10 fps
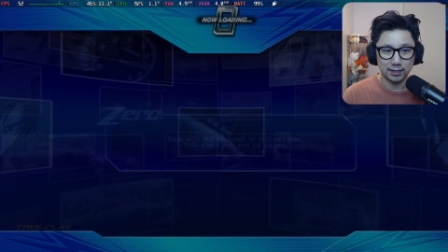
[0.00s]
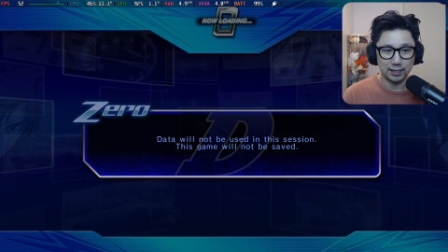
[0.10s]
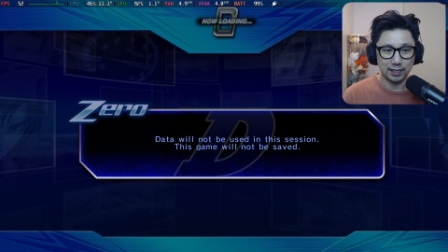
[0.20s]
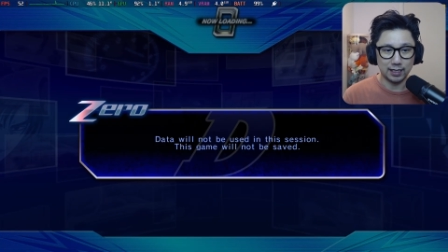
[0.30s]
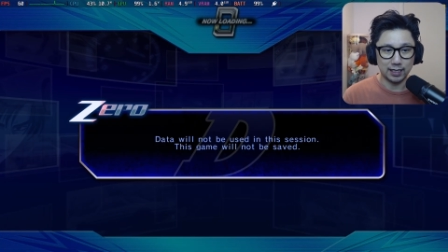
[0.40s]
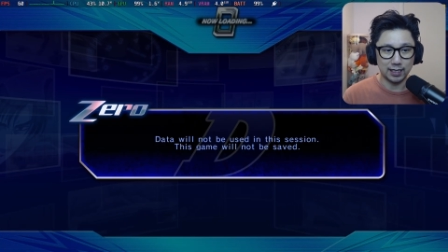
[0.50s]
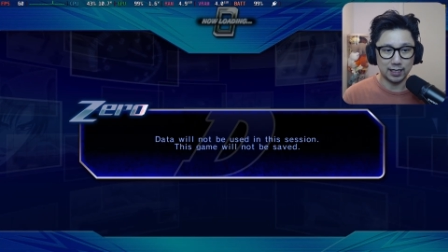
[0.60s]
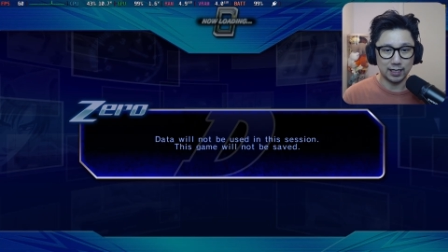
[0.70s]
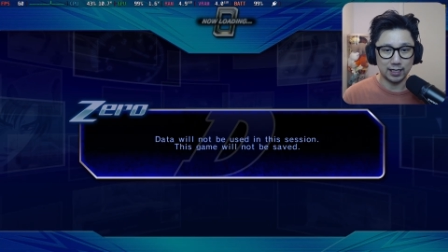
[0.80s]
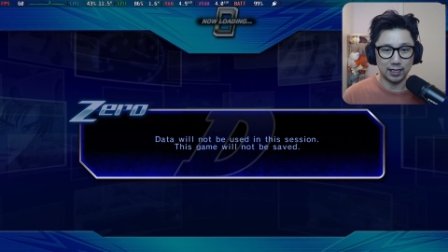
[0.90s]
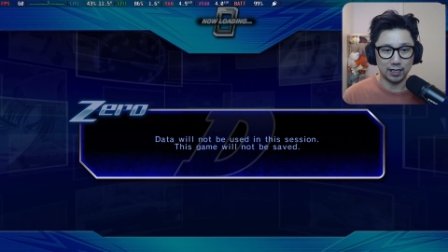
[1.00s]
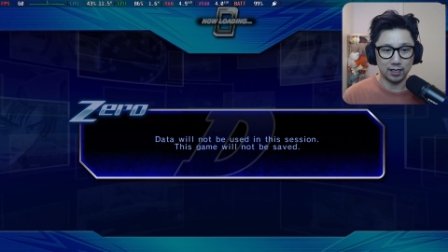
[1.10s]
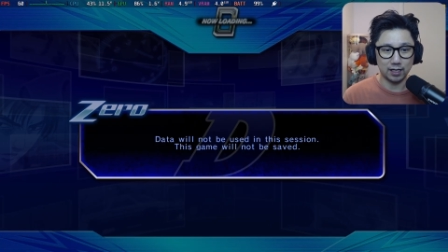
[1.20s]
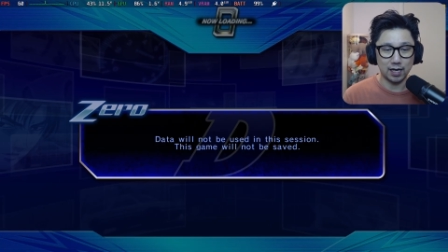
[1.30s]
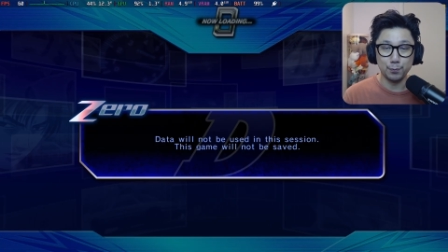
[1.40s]
uh,
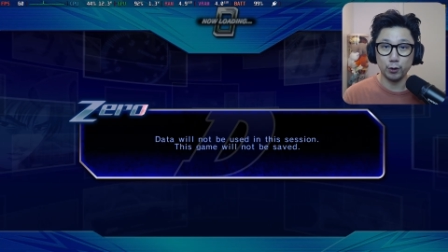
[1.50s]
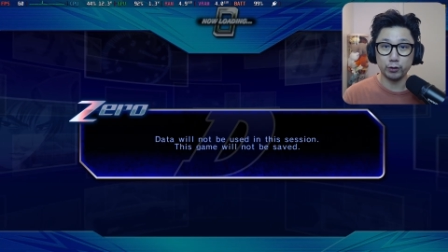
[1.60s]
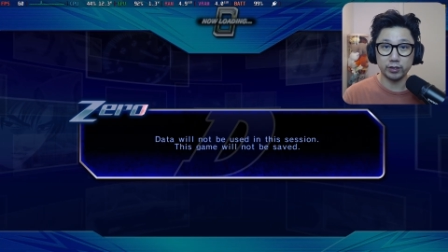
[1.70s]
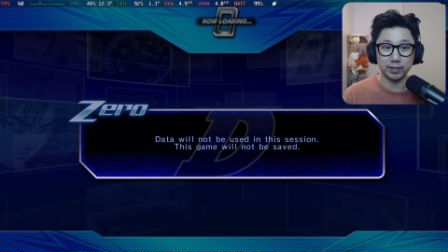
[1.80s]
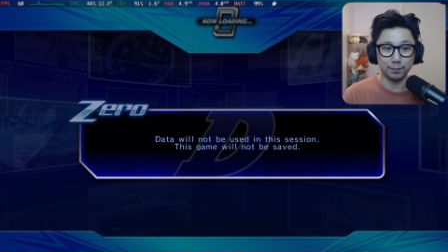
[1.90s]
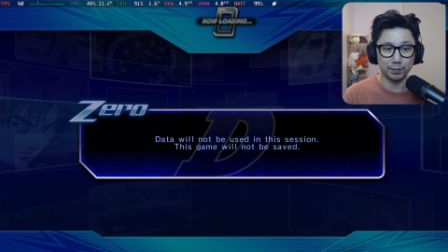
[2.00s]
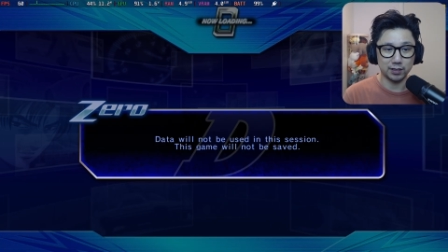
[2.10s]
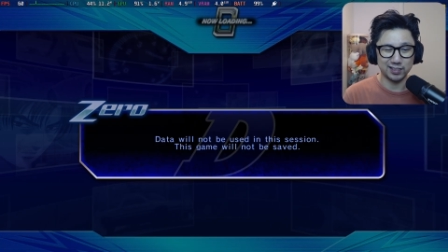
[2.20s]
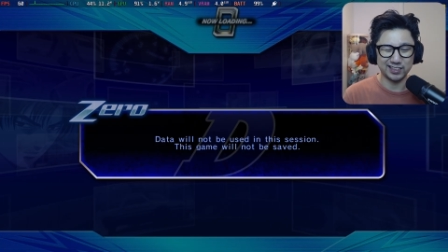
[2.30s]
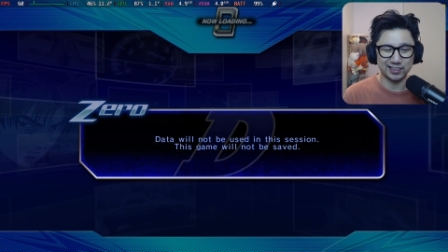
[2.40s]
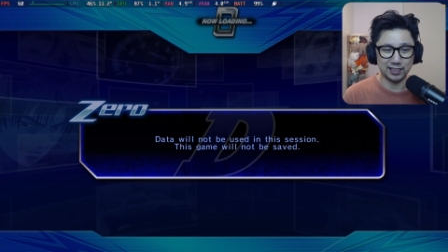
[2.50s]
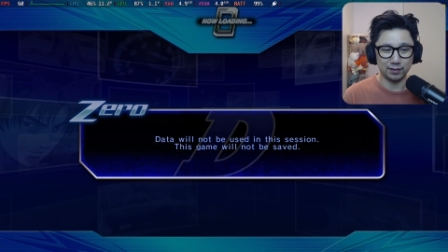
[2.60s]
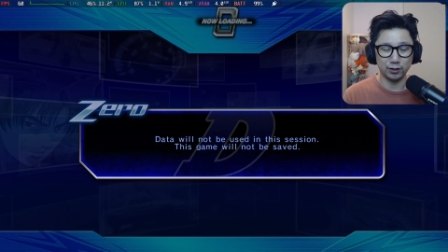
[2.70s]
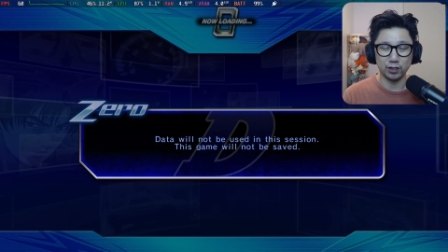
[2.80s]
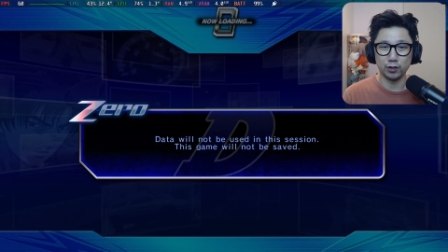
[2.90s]
I muted it because uh,
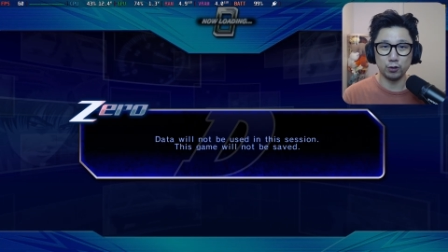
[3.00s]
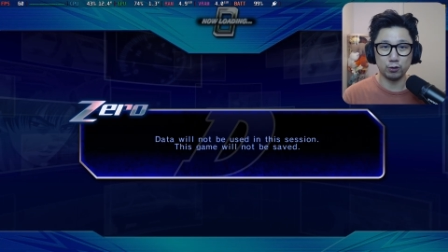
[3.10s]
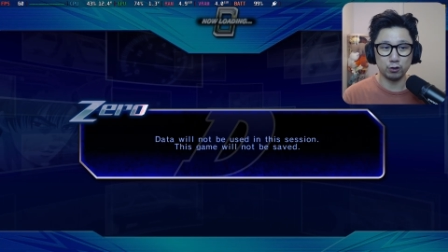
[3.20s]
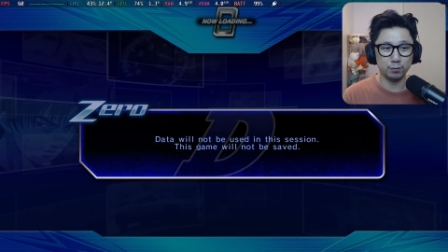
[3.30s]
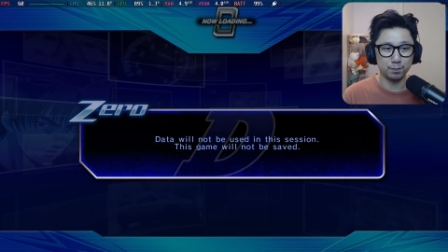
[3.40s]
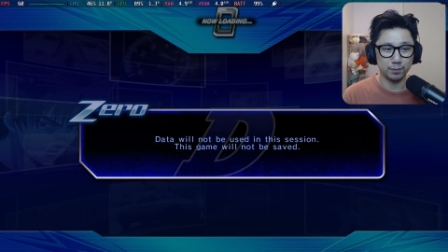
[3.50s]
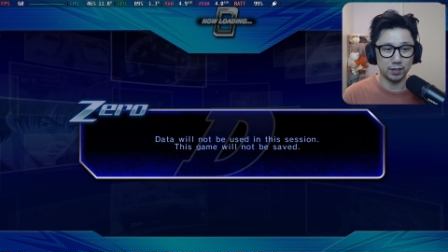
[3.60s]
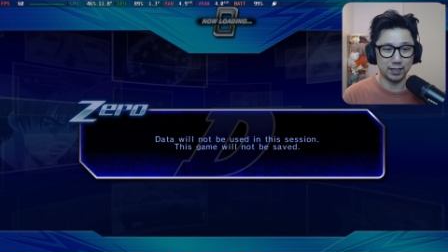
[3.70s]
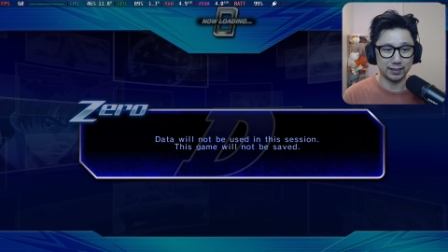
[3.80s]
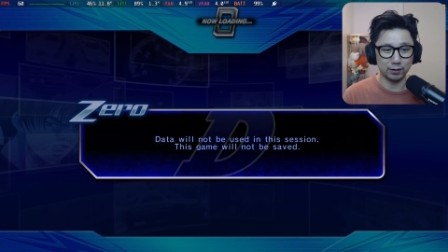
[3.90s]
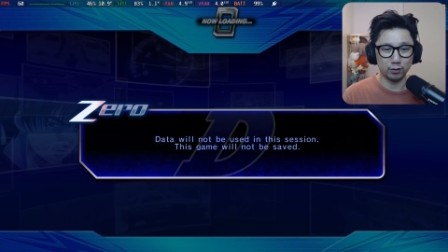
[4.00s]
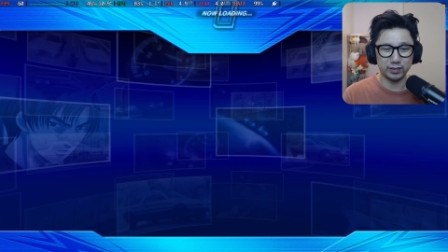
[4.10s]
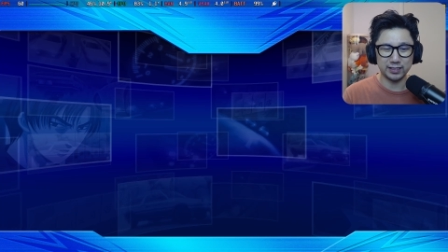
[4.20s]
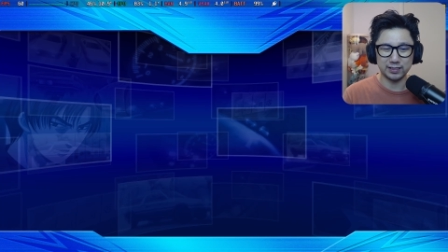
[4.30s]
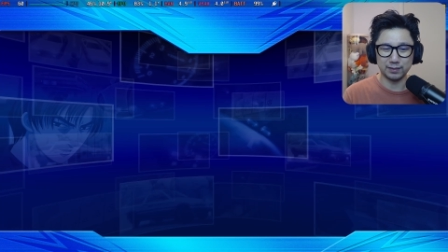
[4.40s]
you know YouTube. Uh, all
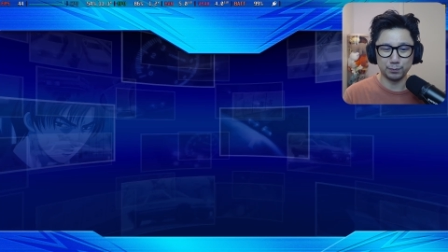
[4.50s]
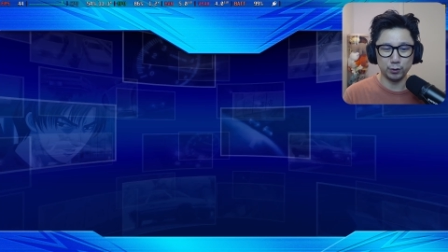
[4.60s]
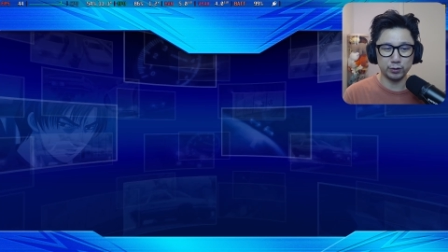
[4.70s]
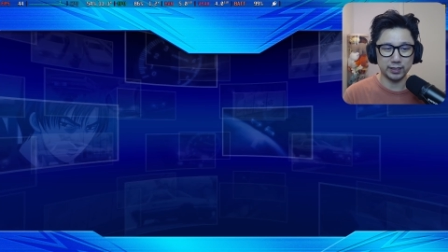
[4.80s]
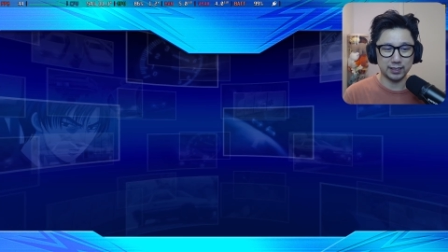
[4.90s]
these music